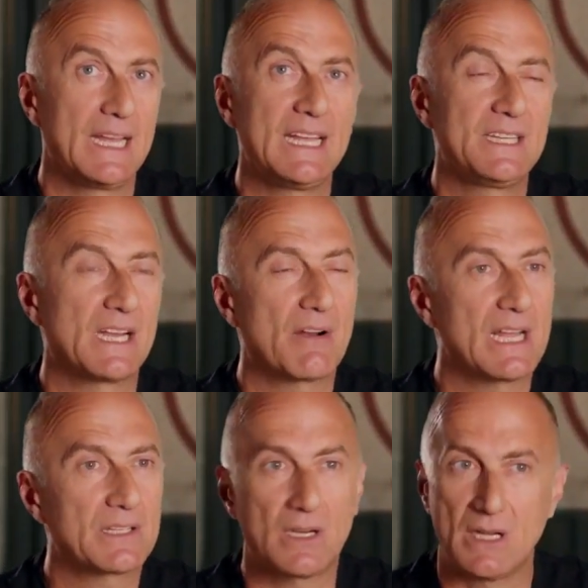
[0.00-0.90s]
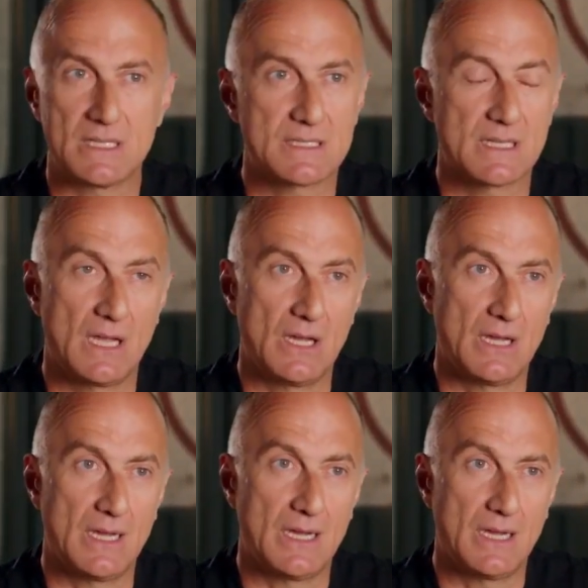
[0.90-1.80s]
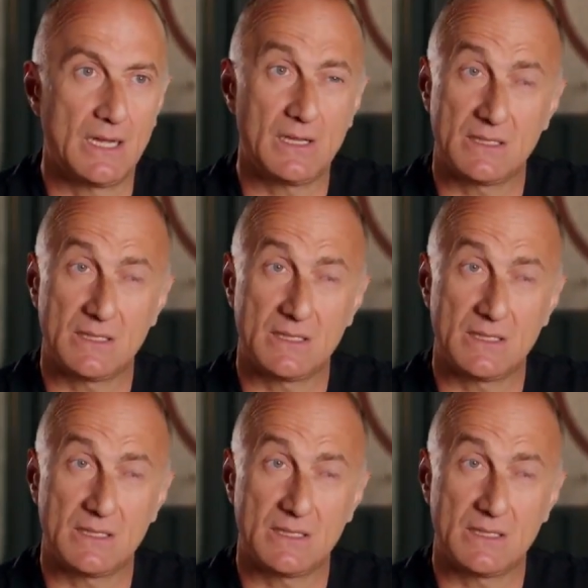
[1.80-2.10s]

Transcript: in the character, it's, uh,